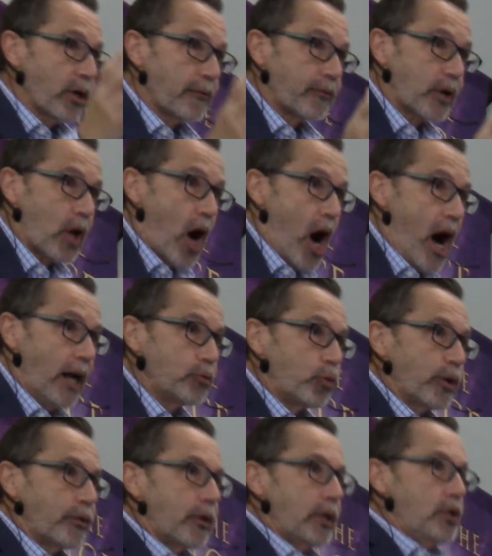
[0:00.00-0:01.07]
of
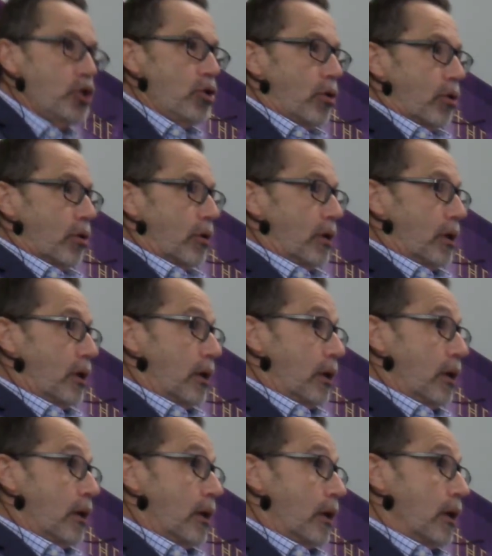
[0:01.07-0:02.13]
God within you
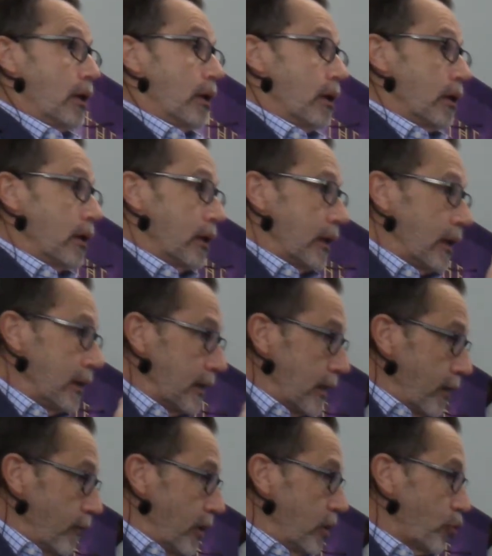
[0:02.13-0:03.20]
in
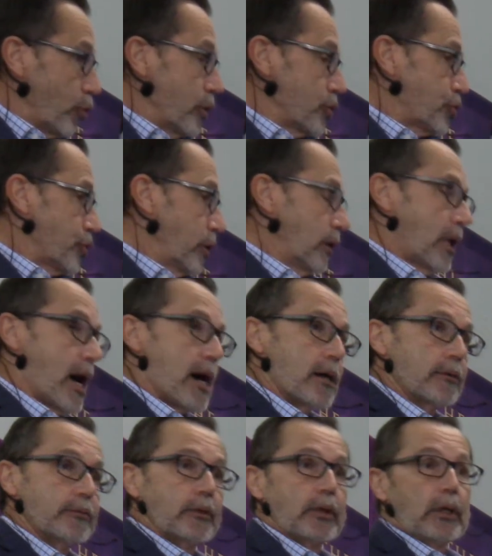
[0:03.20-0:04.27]
giving Christian
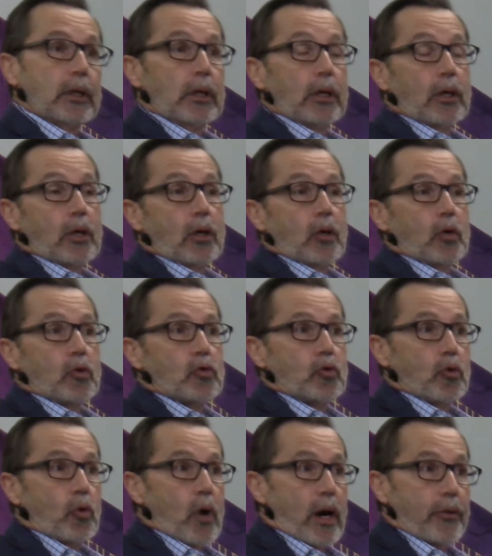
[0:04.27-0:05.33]
love
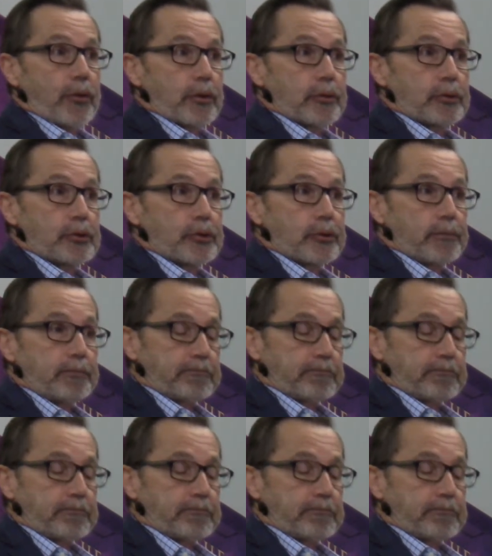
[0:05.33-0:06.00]
to others.